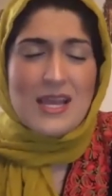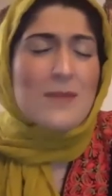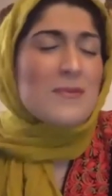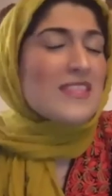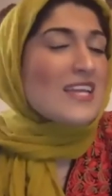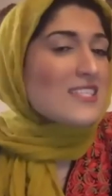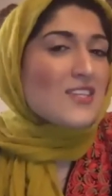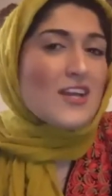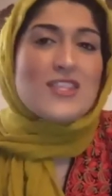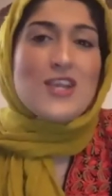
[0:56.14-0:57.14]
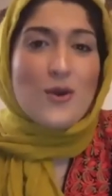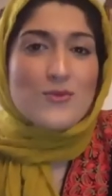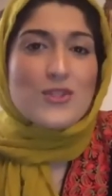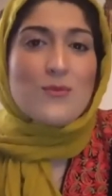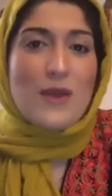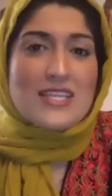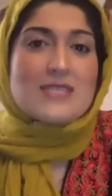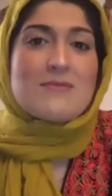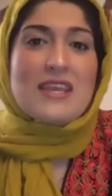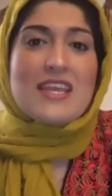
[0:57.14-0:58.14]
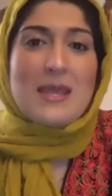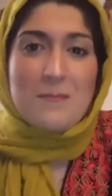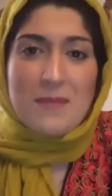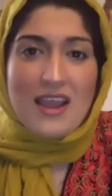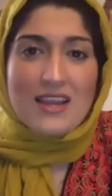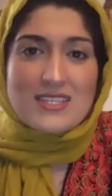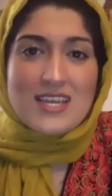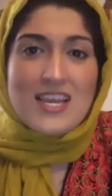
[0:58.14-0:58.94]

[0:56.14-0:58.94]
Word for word: but that's not the only way to make an impact.